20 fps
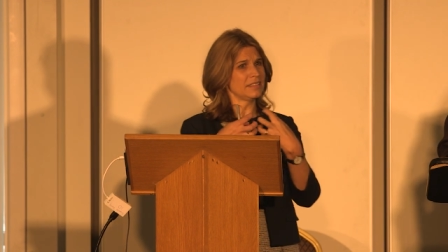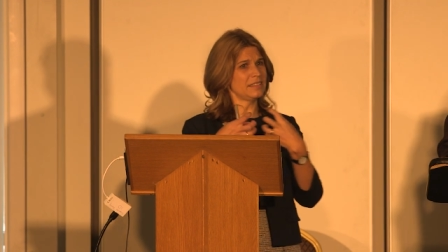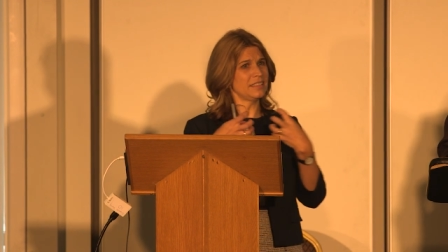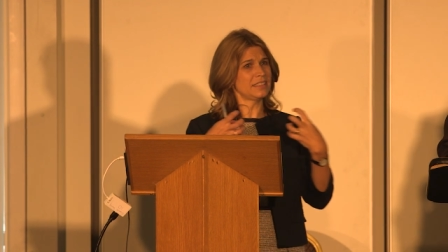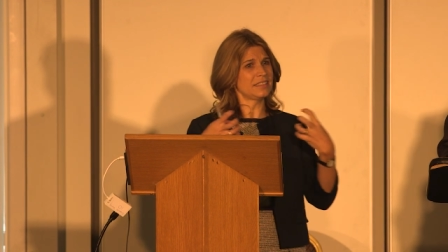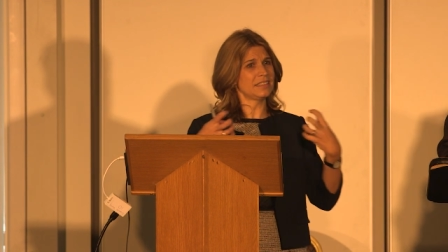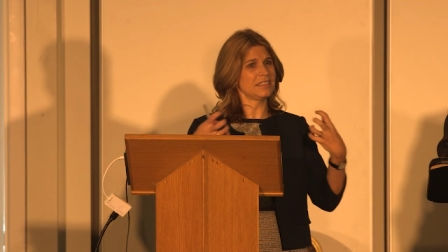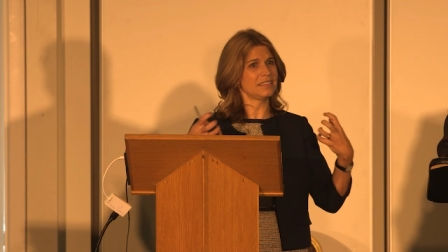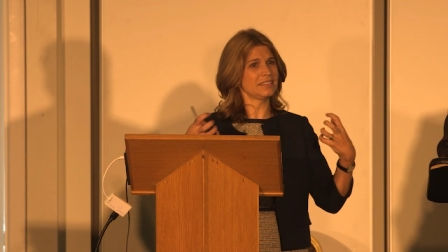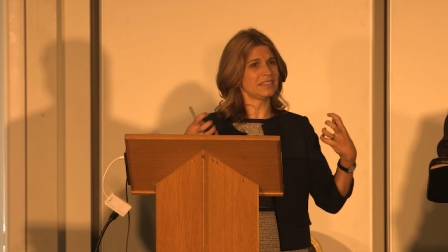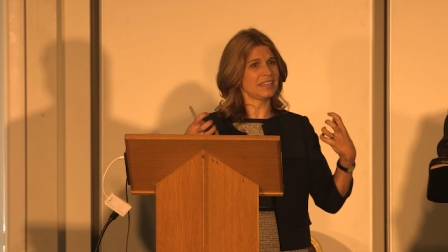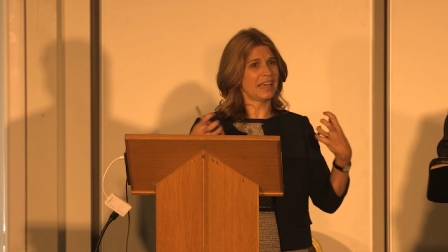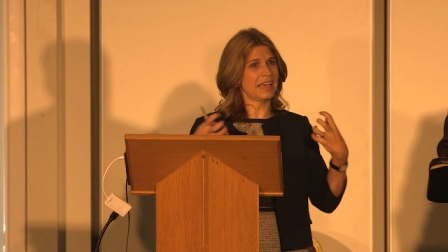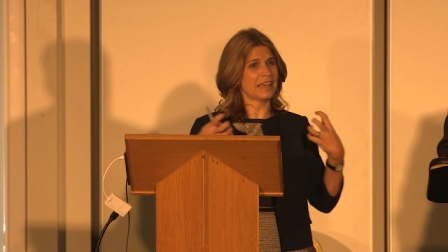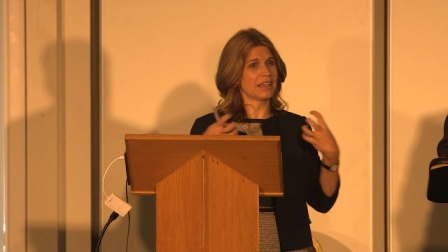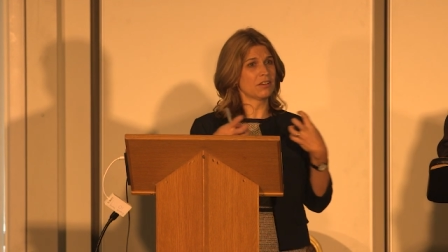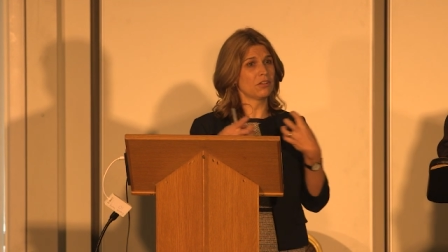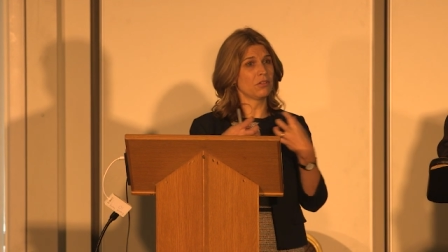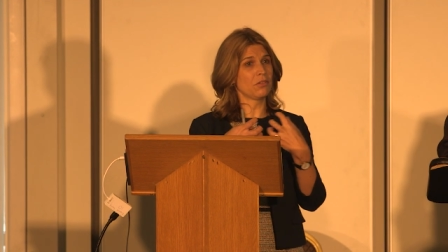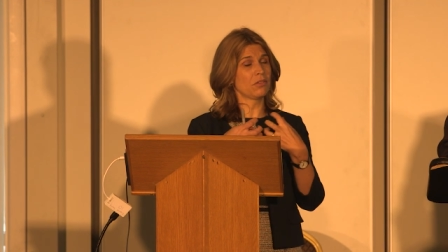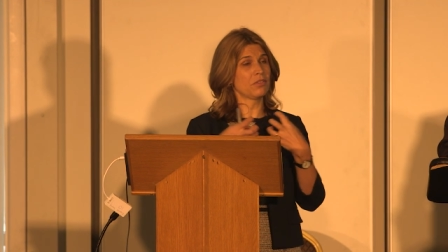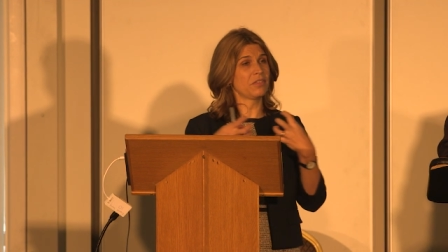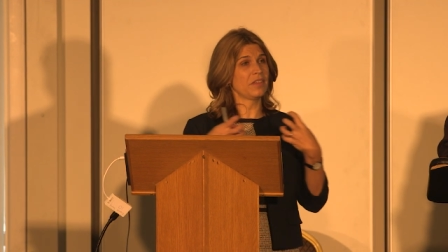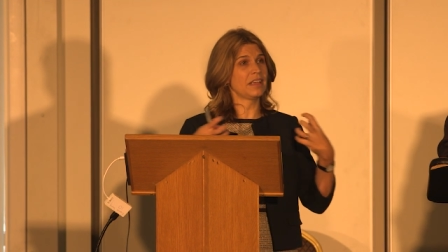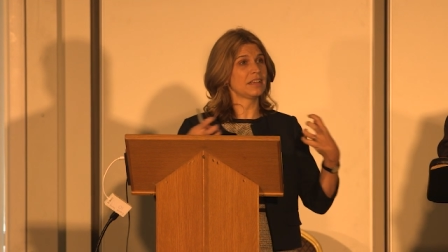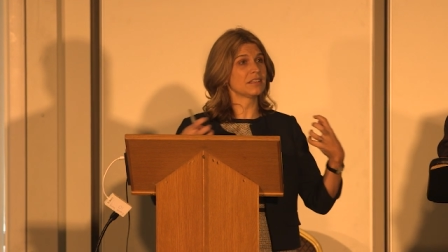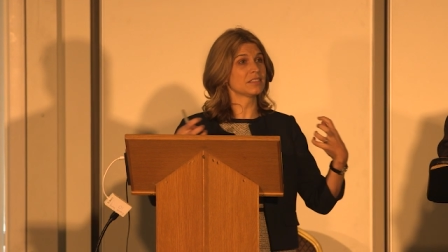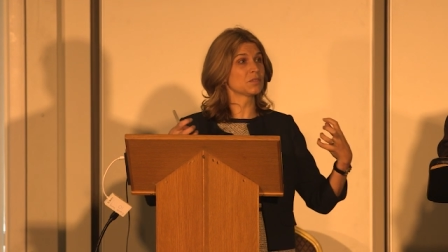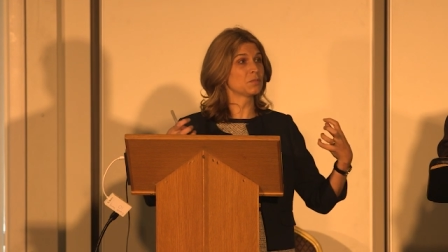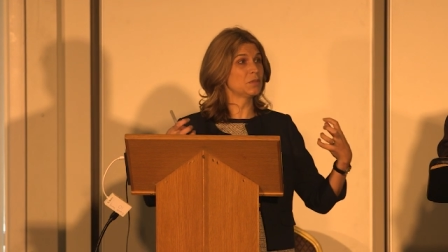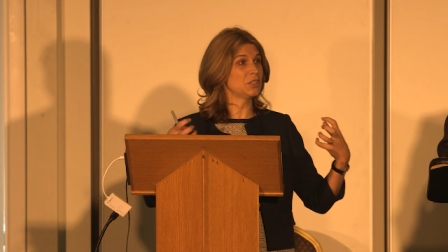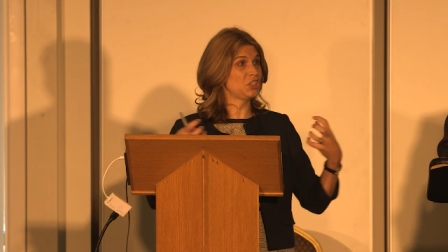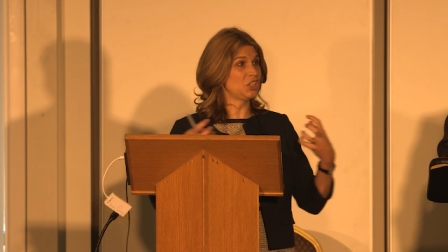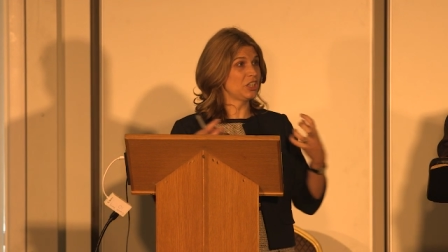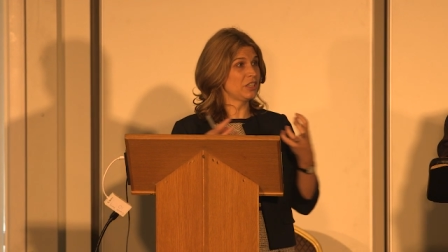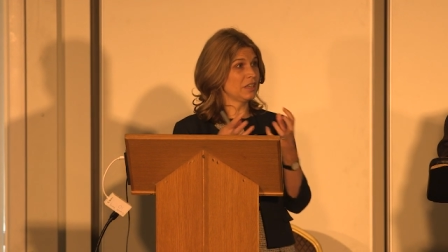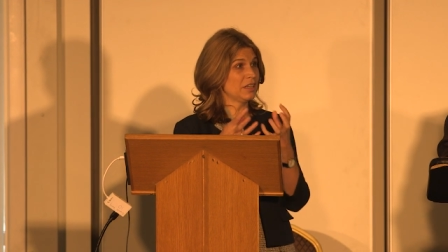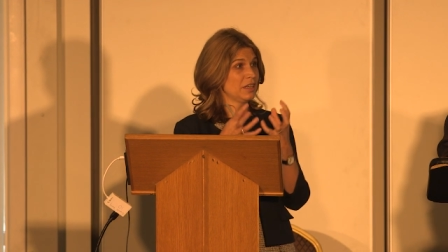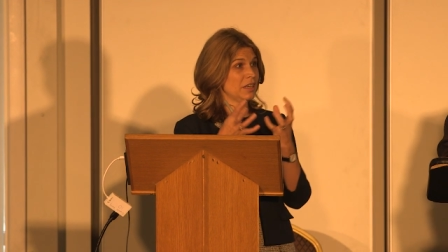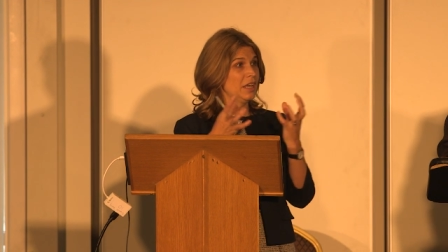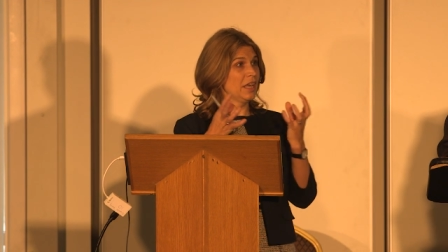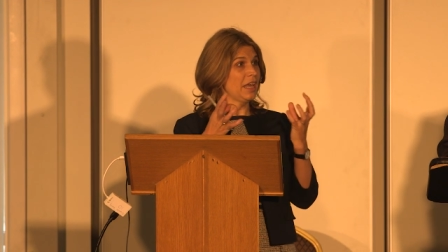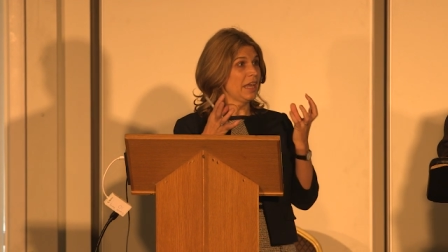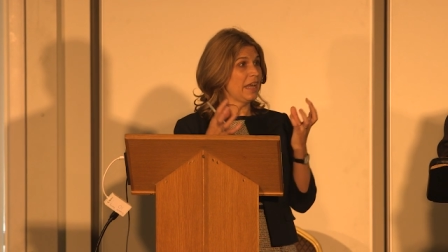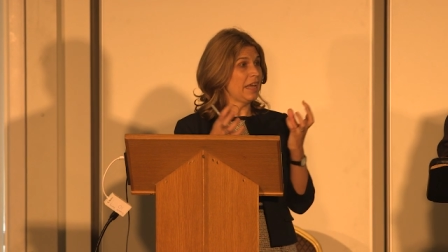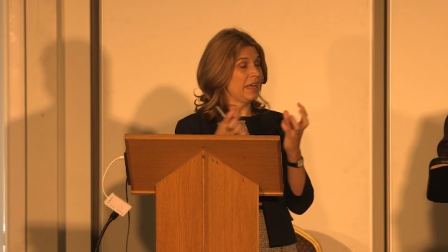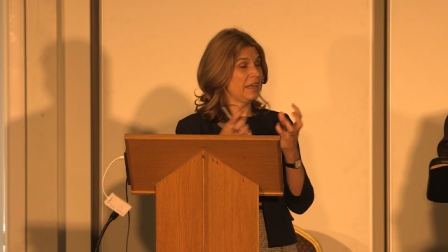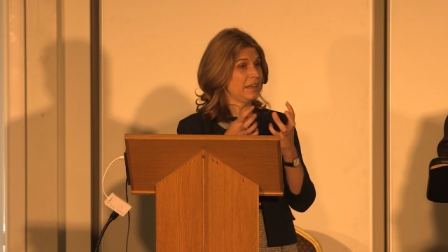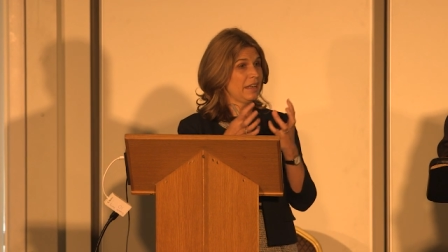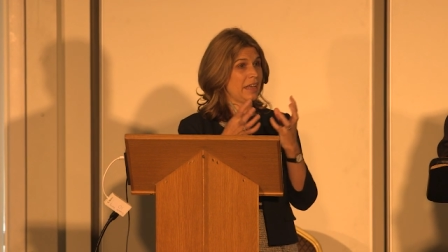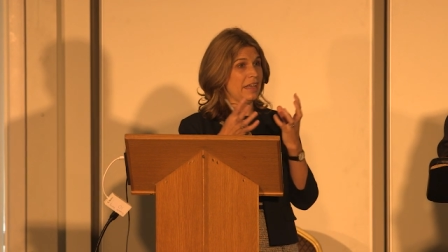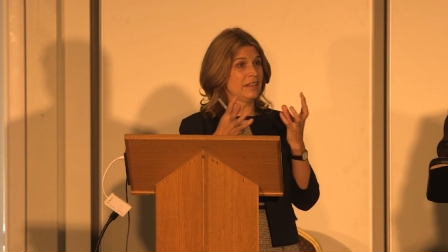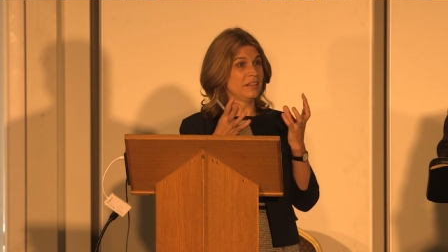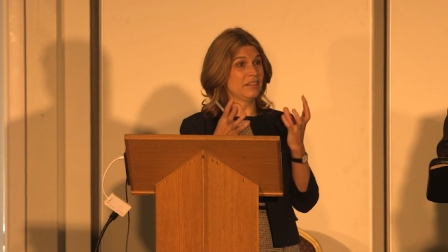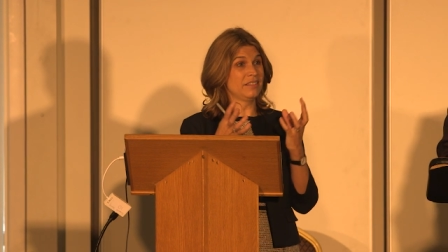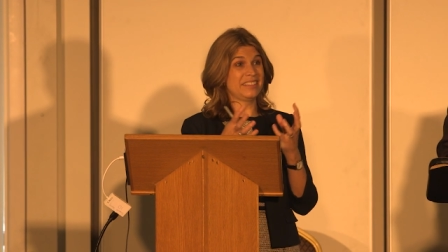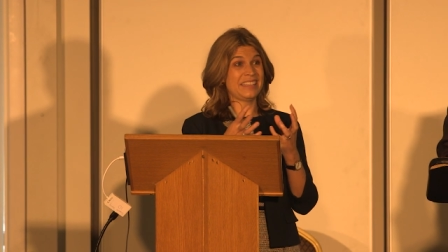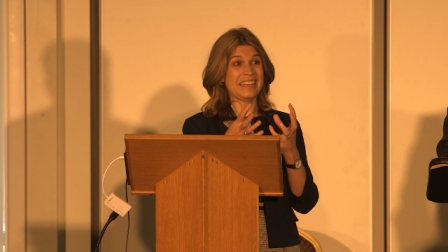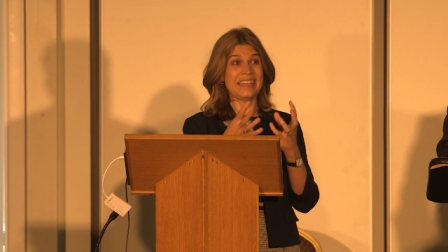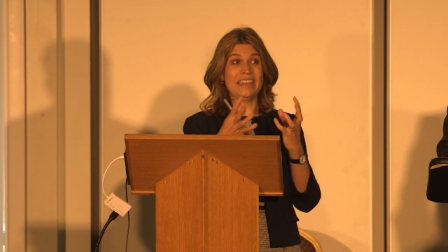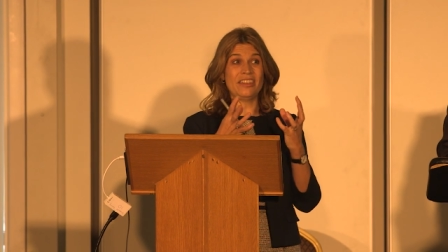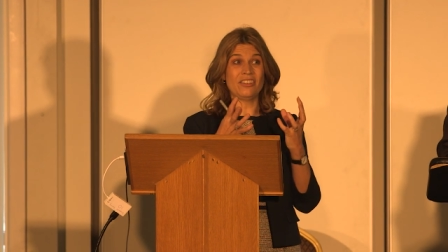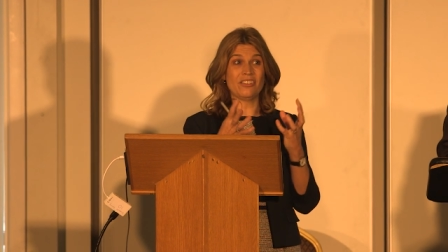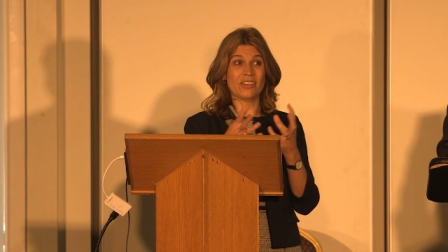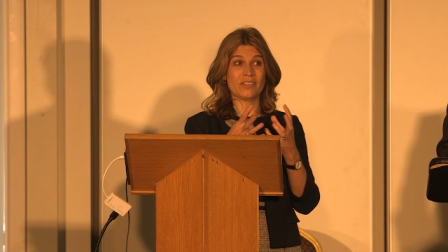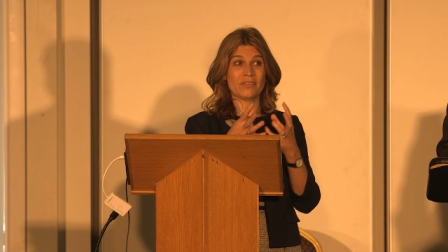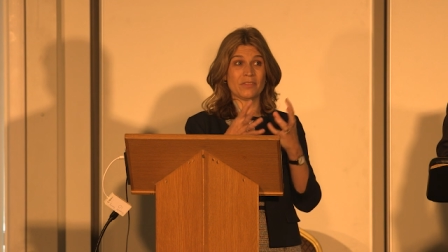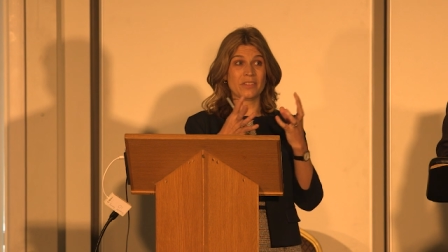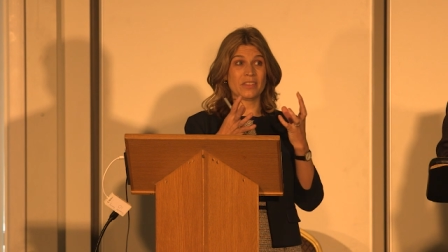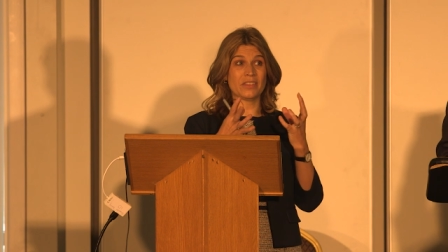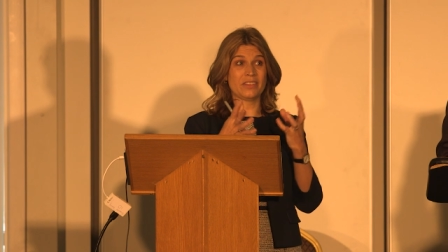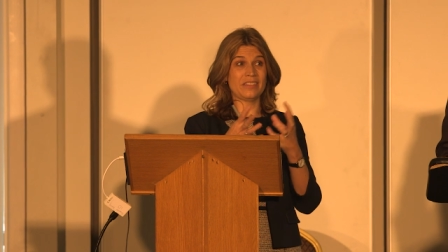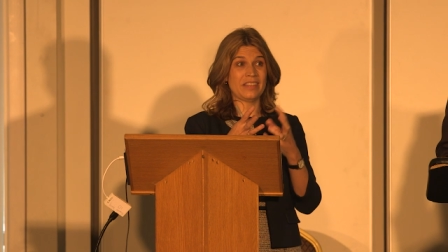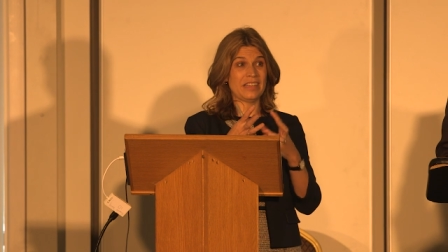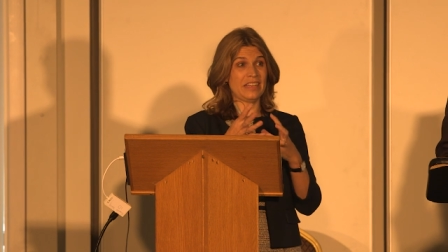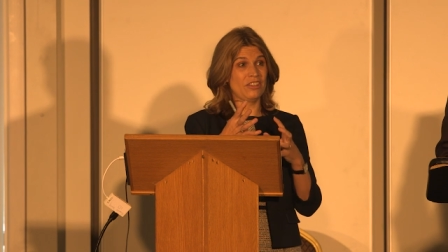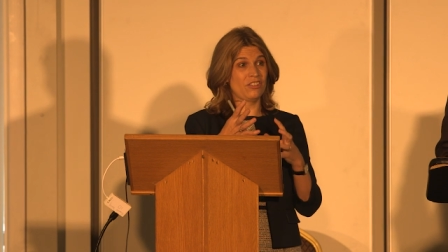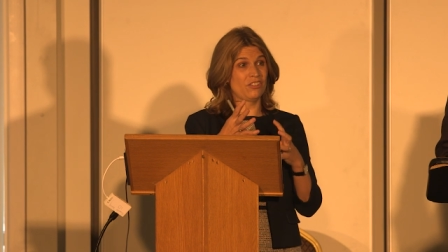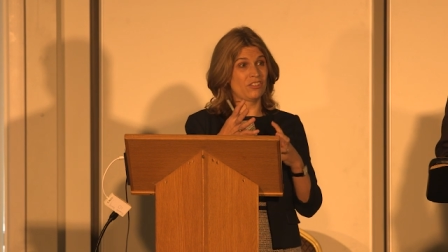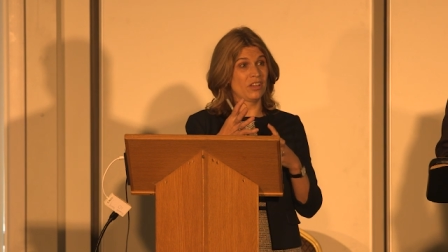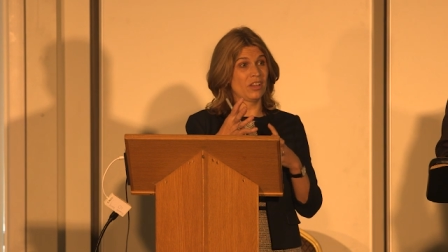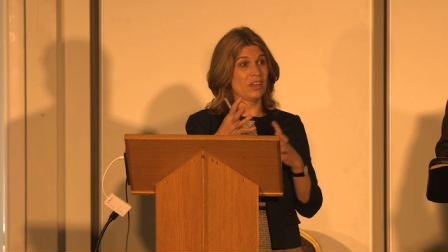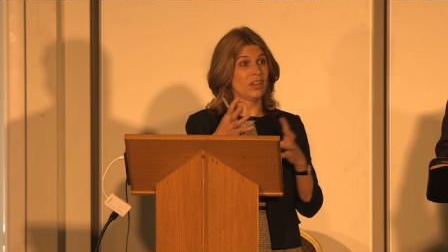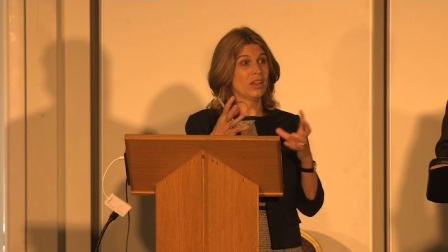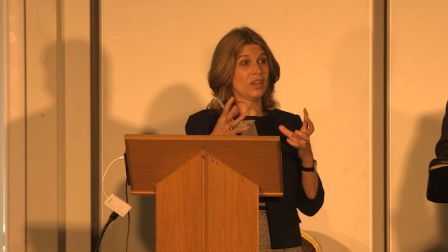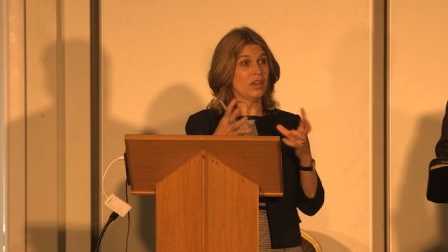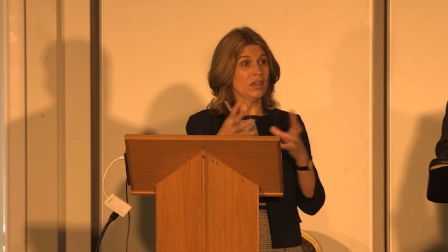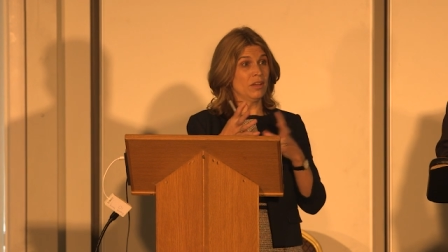disentangle things which in teaching for the teacher